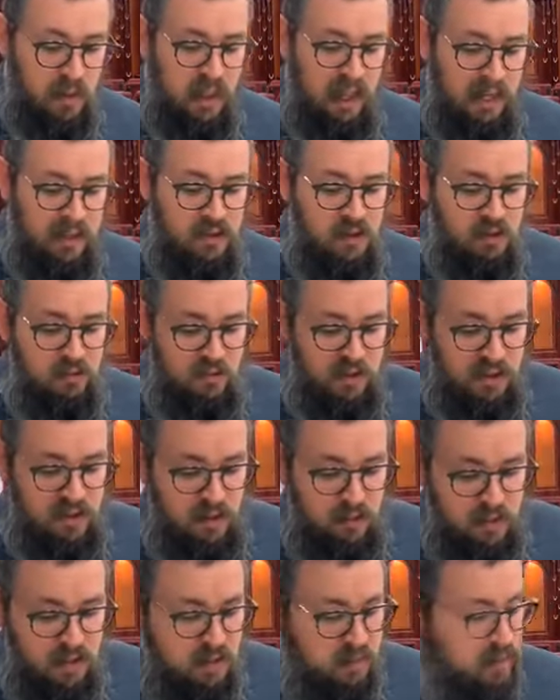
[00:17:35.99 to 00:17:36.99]
And so the Friedrich
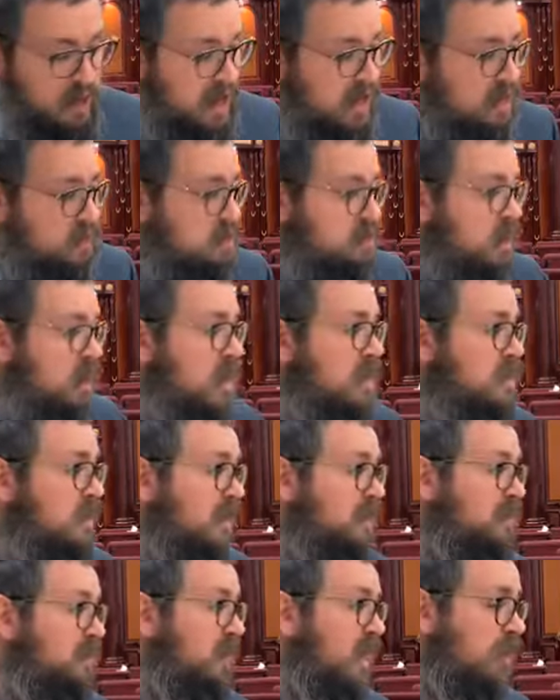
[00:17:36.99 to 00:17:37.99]
Rebbe explains
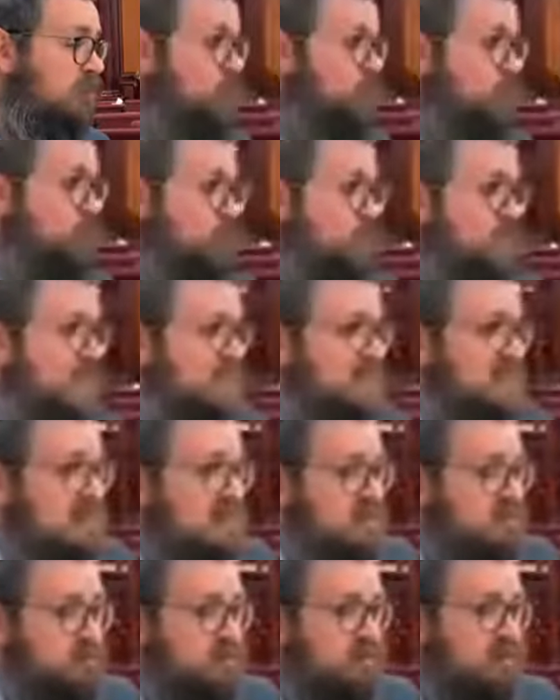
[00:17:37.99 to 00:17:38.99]
that represents
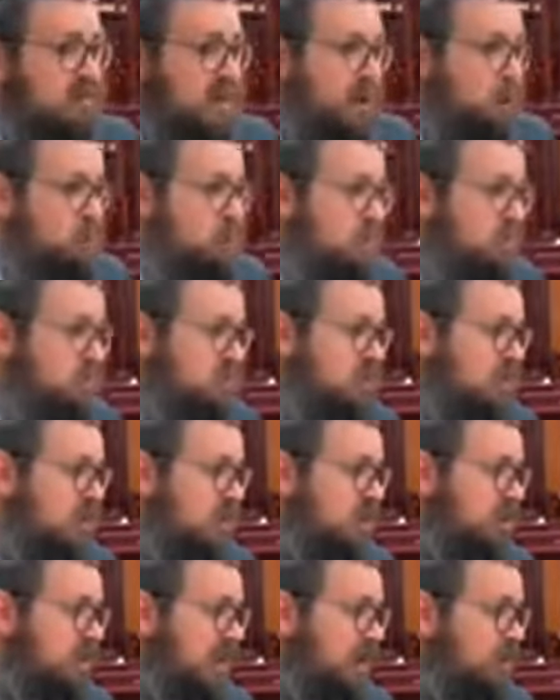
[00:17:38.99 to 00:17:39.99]
different types
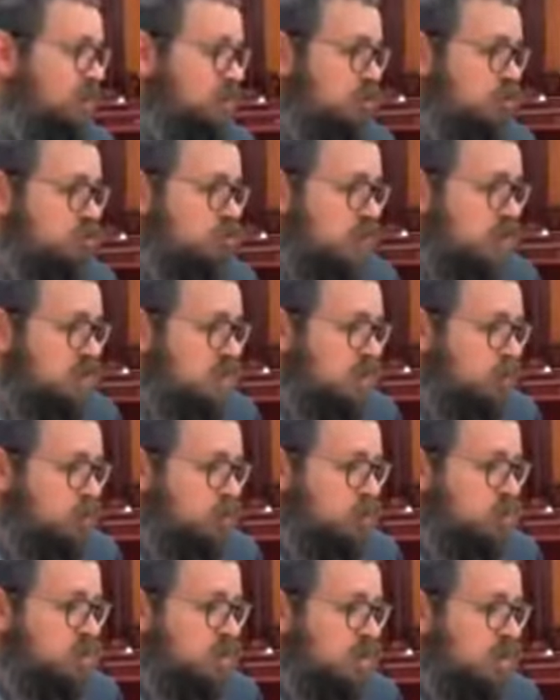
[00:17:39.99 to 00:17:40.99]
of character traits in a
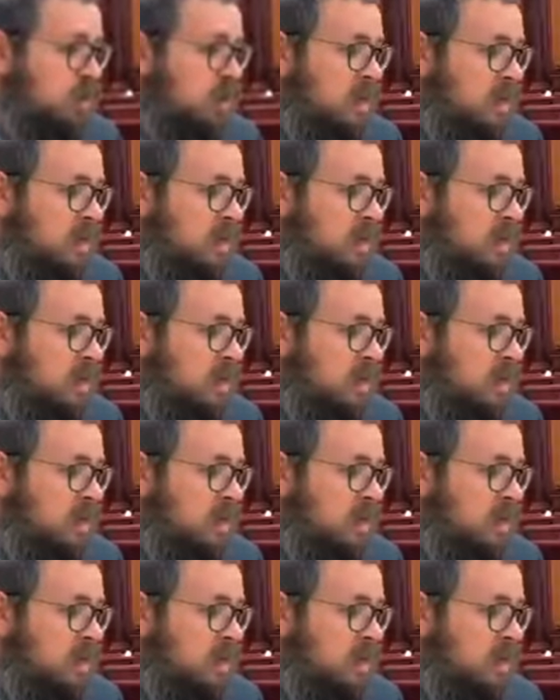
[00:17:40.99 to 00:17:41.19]
person,